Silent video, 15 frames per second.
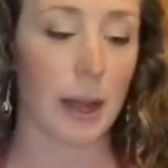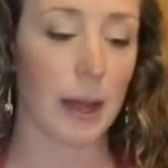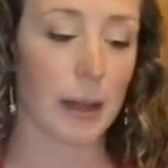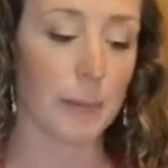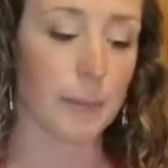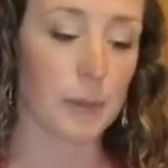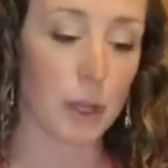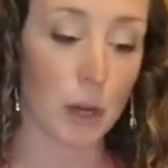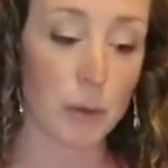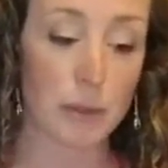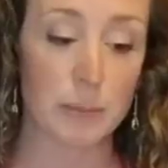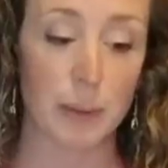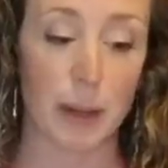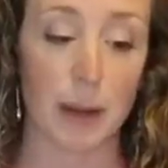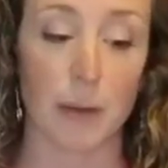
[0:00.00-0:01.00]
Um, dough is
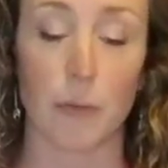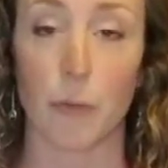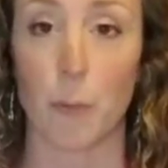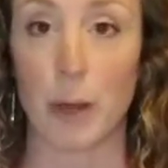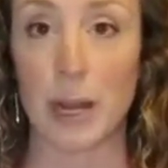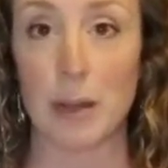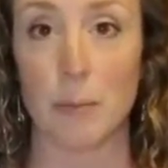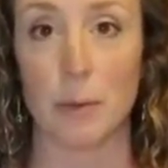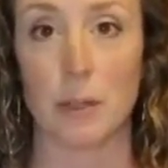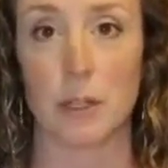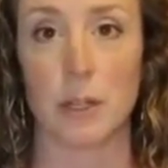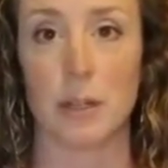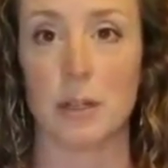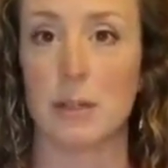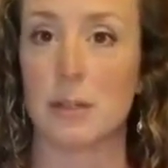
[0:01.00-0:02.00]
made of wheat, which
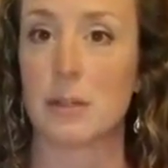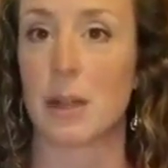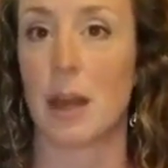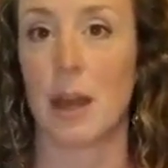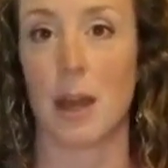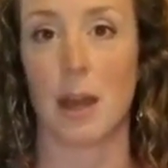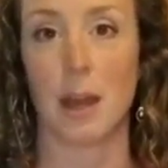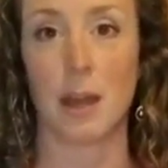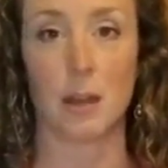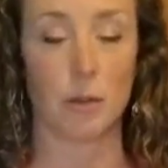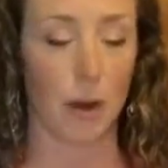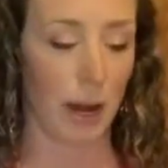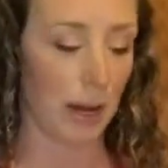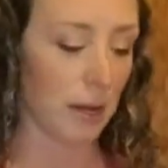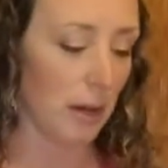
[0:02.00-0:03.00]
is a
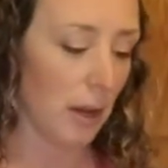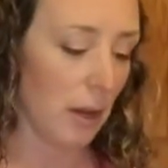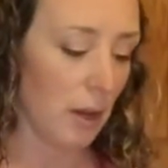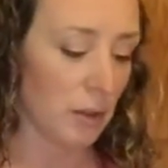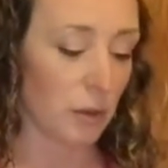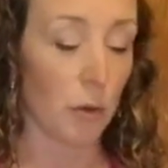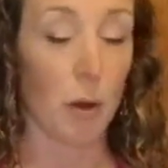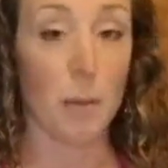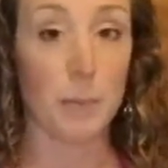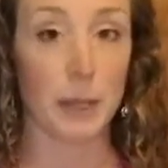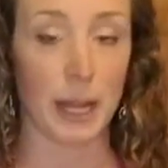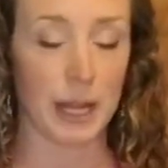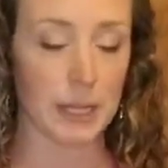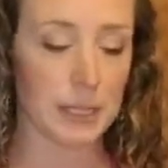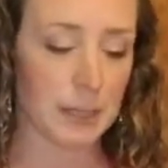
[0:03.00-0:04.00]
grain, so a
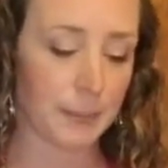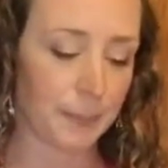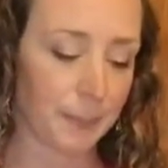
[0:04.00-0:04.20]
plant.